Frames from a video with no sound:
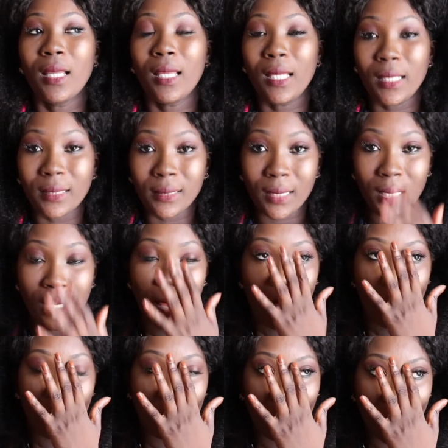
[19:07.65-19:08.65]
easy,
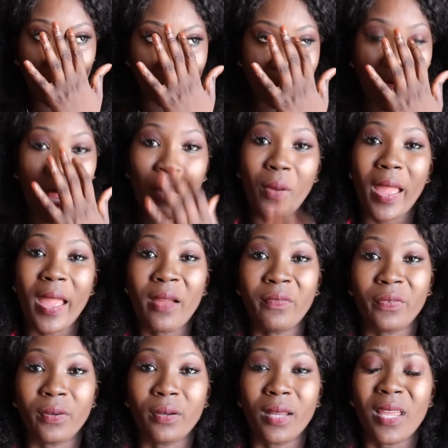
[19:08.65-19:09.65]
but
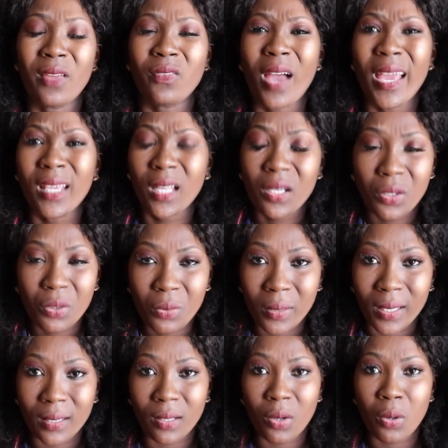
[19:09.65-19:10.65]
however, if I can do
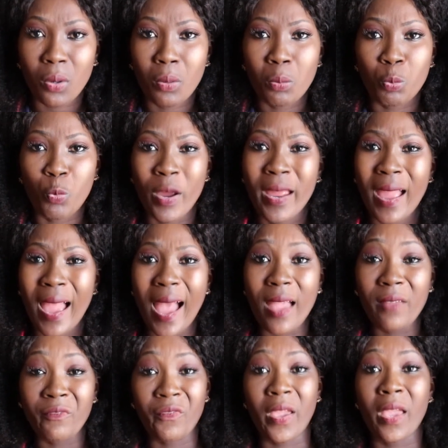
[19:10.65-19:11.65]
it where
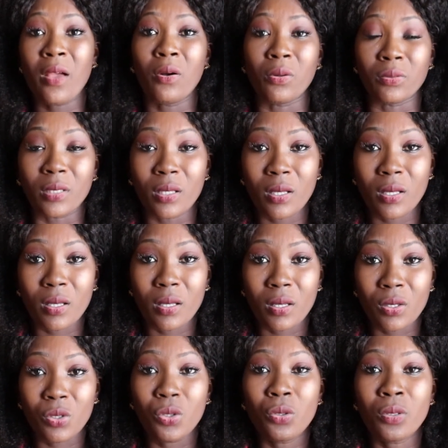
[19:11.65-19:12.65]
I failed,
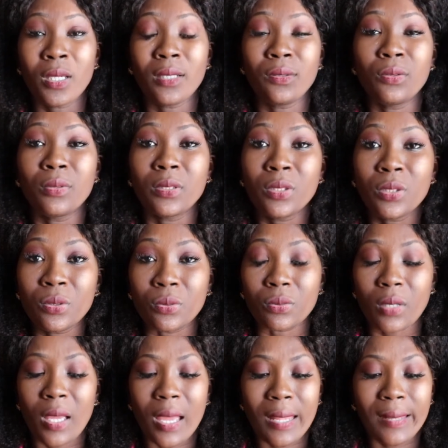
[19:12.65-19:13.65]
you can do it
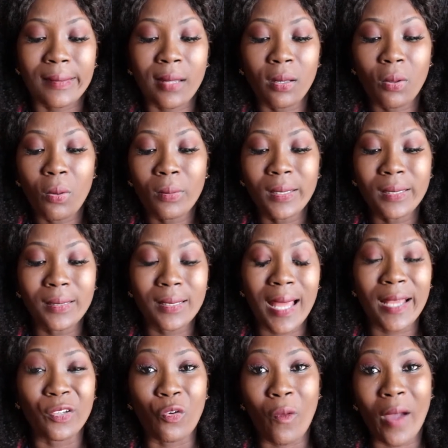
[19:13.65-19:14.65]
too. Not only did
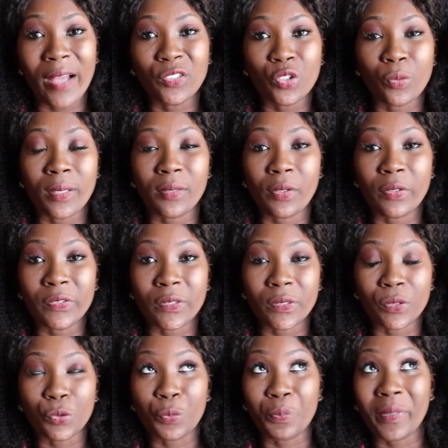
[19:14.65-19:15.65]
I graduate
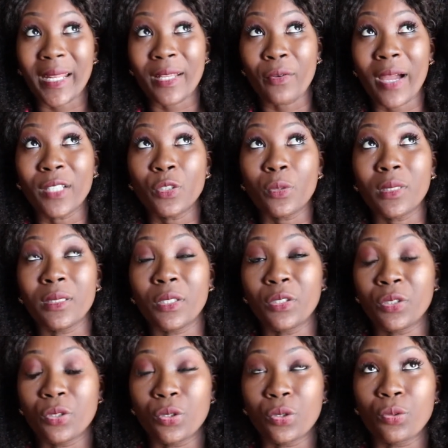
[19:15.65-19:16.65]
nursing school, but I graduated
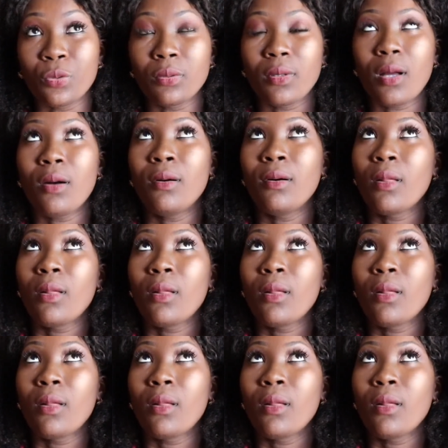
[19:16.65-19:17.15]
nursing school